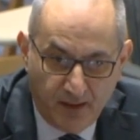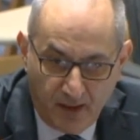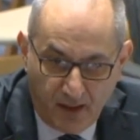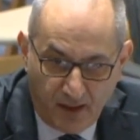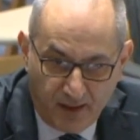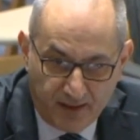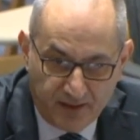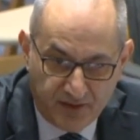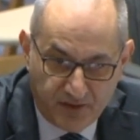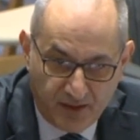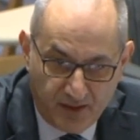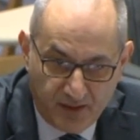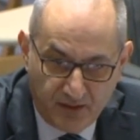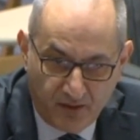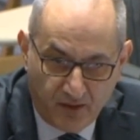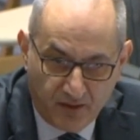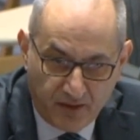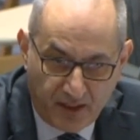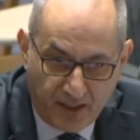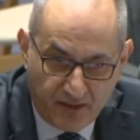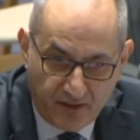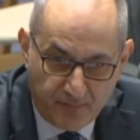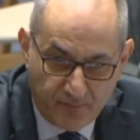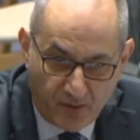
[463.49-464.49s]
I can tell you I'll
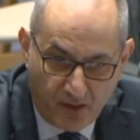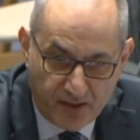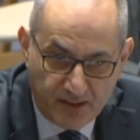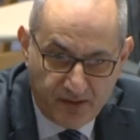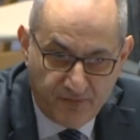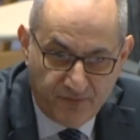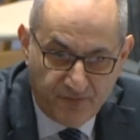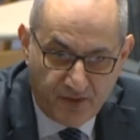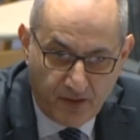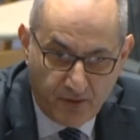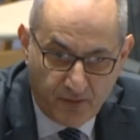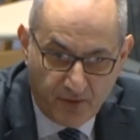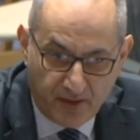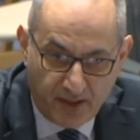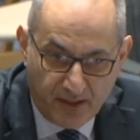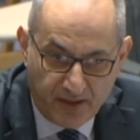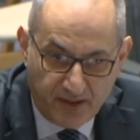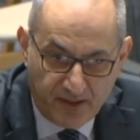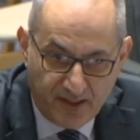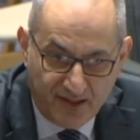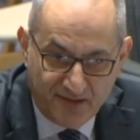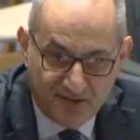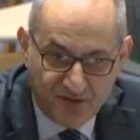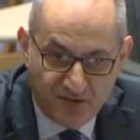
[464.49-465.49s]
go to my EFO, I'll go to
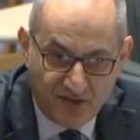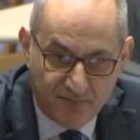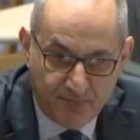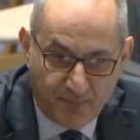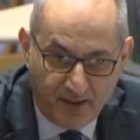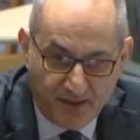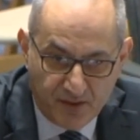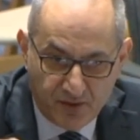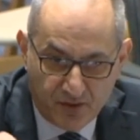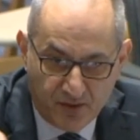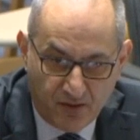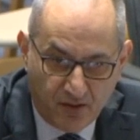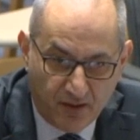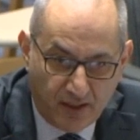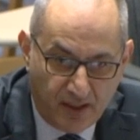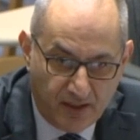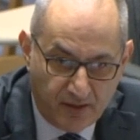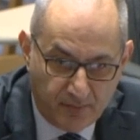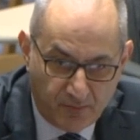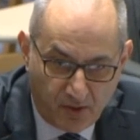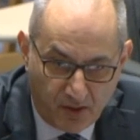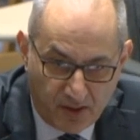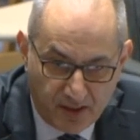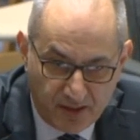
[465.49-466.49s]
next year's budget, I'll go
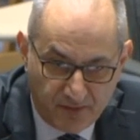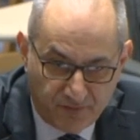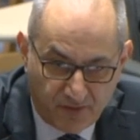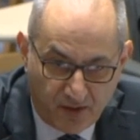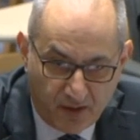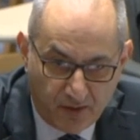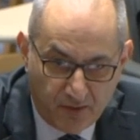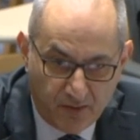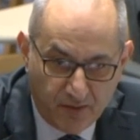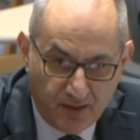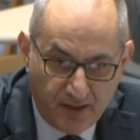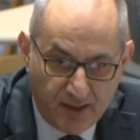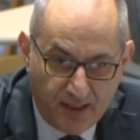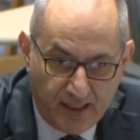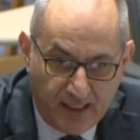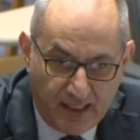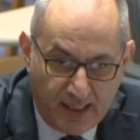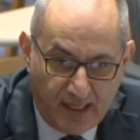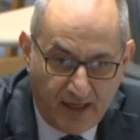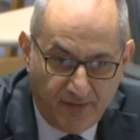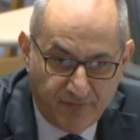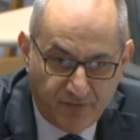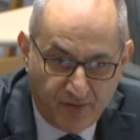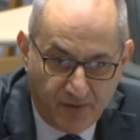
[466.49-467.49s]
to my EFO
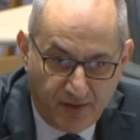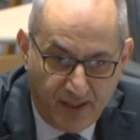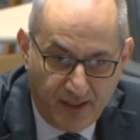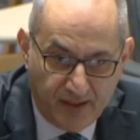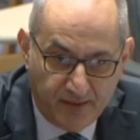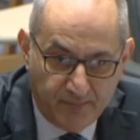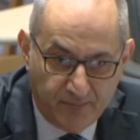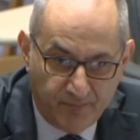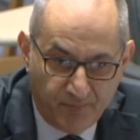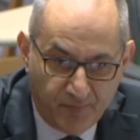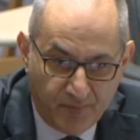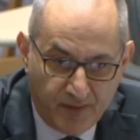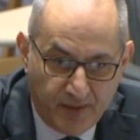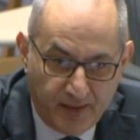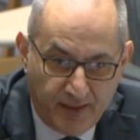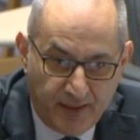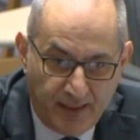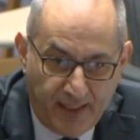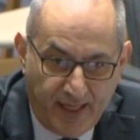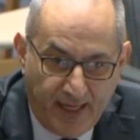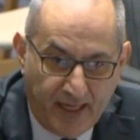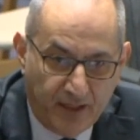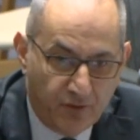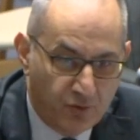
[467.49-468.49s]
after that,
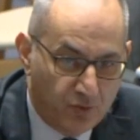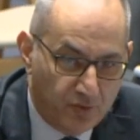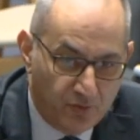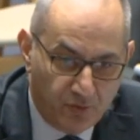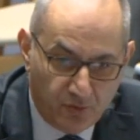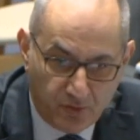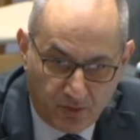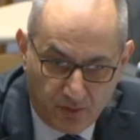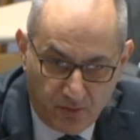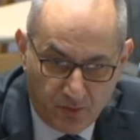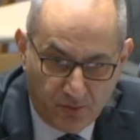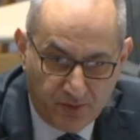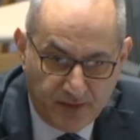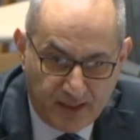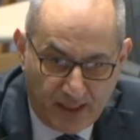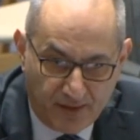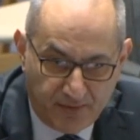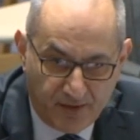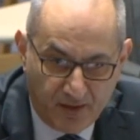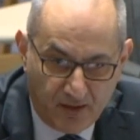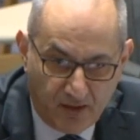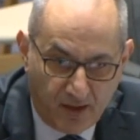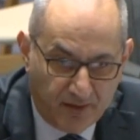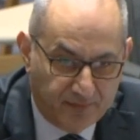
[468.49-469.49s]
and it'll look
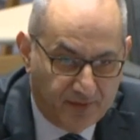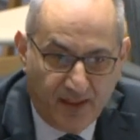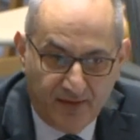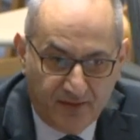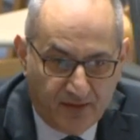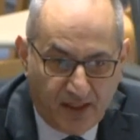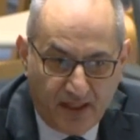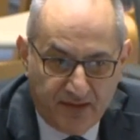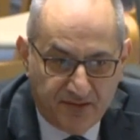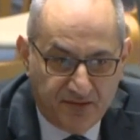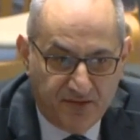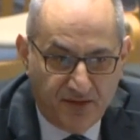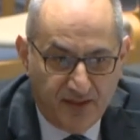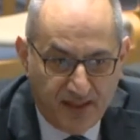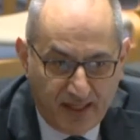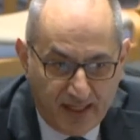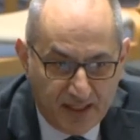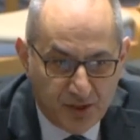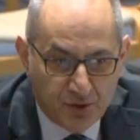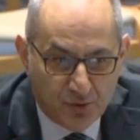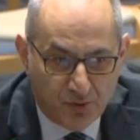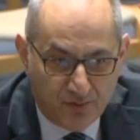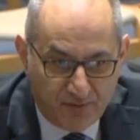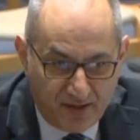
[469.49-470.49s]
nothing like that. That's the
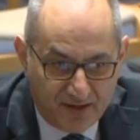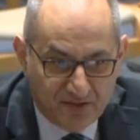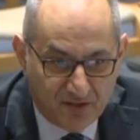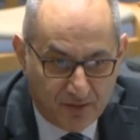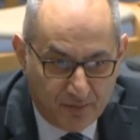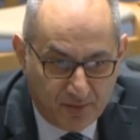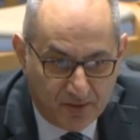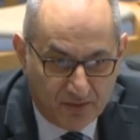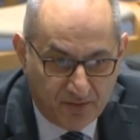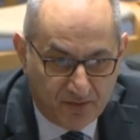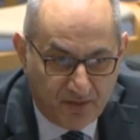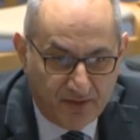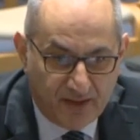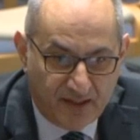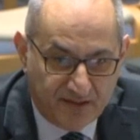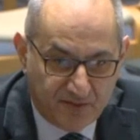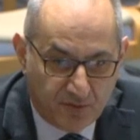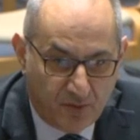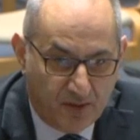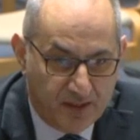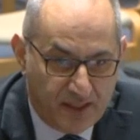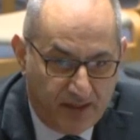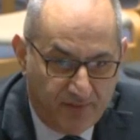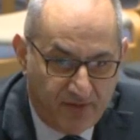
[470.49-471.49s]
nature of estimates, and that's
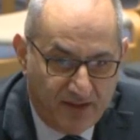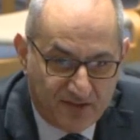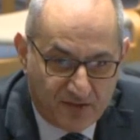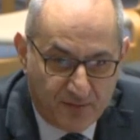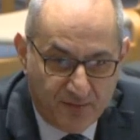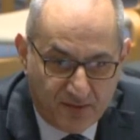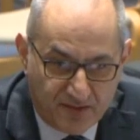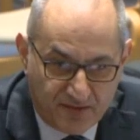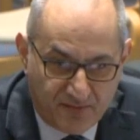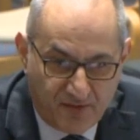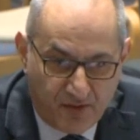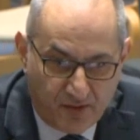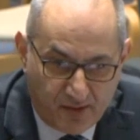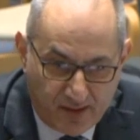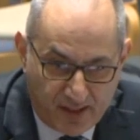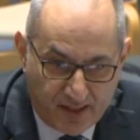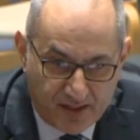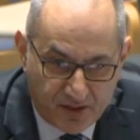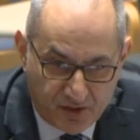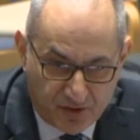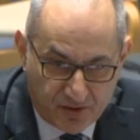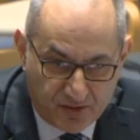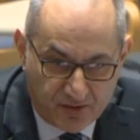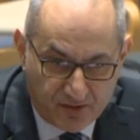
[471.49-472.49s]
why you have estimates
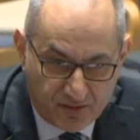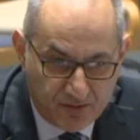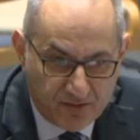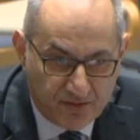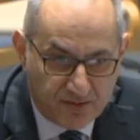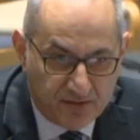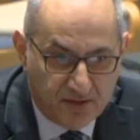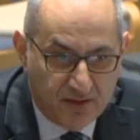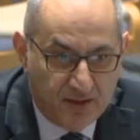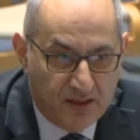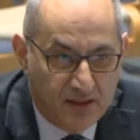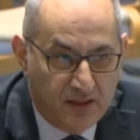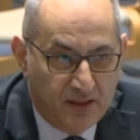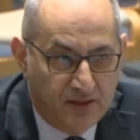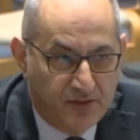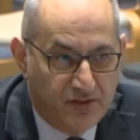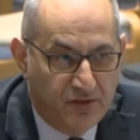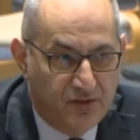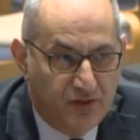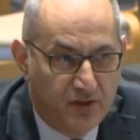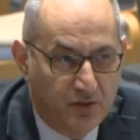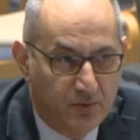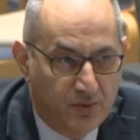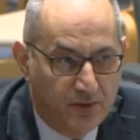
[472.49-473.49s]
variations to
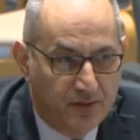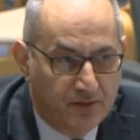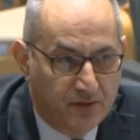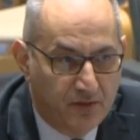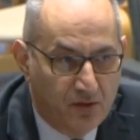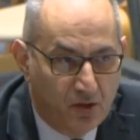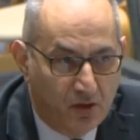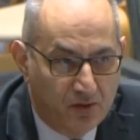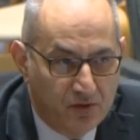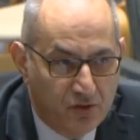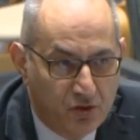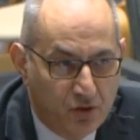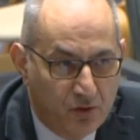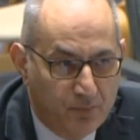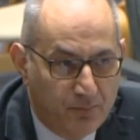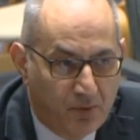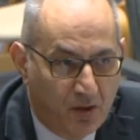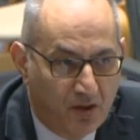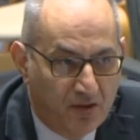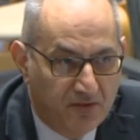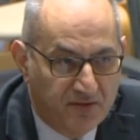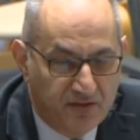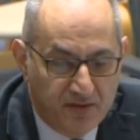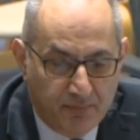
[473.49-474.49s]
do with not new
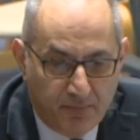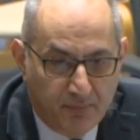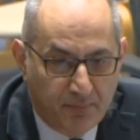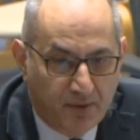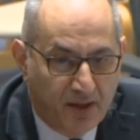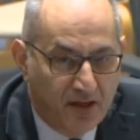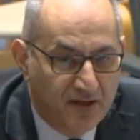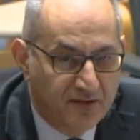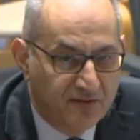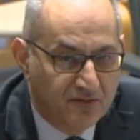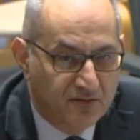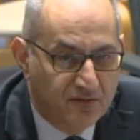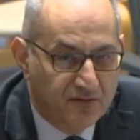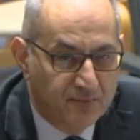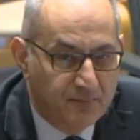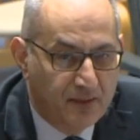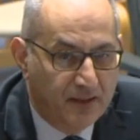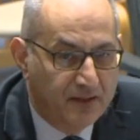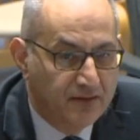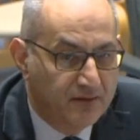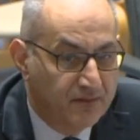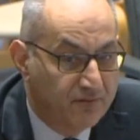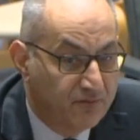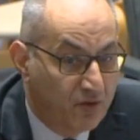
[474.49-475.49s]
policy proposals
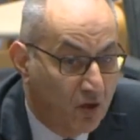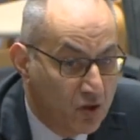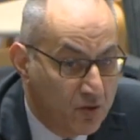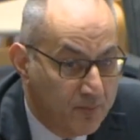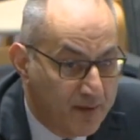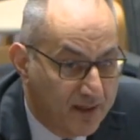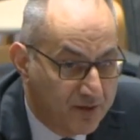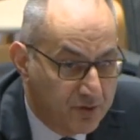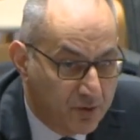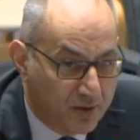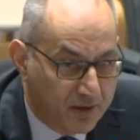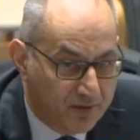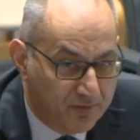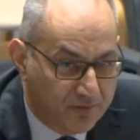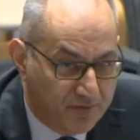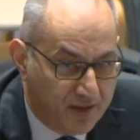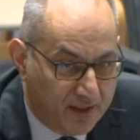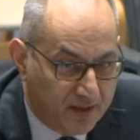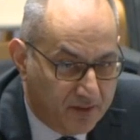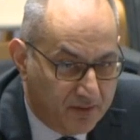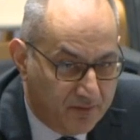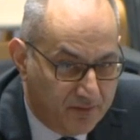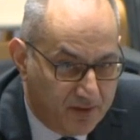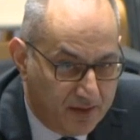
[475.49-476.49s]
but the volumetric
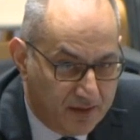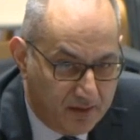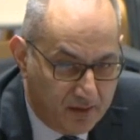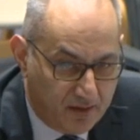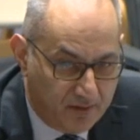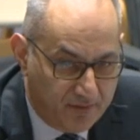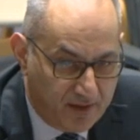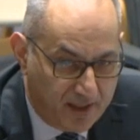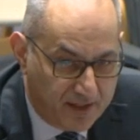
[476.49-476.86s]
effect of activities.